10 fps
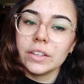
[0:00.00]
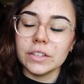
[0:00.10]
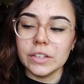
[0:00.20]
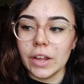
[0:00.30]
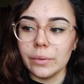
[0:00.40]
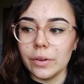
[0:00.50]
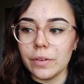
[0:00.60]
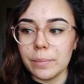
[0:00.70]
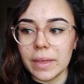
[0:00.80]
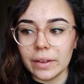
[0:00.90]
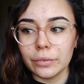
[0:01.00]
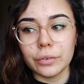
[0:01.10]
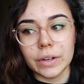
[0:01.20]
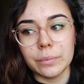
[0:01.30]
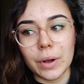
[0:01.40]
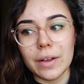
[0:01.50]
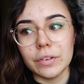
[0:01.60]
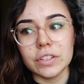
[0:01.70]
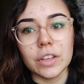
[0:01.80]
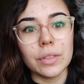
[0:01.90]
you know, of it being free and
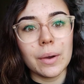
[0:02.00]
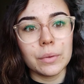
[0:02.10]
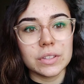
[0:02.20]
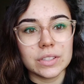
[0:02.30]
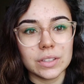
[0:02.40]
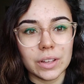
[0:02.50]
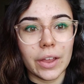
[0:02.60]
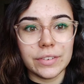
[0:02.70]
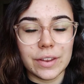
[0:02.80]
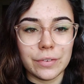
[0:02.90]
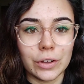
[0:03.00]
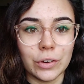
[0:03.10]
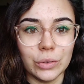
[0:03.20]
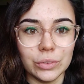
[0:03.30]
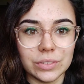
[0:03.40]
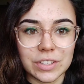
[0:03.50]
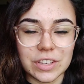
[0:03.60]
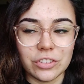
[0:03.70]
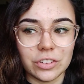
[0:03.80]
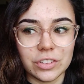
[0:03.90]
whatever. So that was a difficult
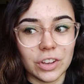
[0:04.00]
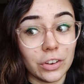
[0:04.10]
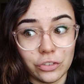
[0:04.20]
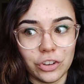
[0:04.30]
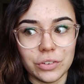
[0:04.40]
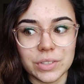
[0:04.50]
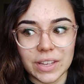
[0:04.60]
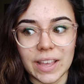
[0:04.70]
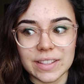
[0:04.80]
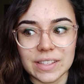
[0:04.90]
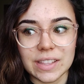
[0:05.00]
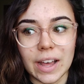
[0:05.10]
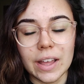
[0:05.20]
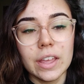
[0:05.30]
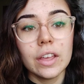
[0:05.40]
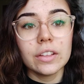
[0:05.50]
decision to choose against that.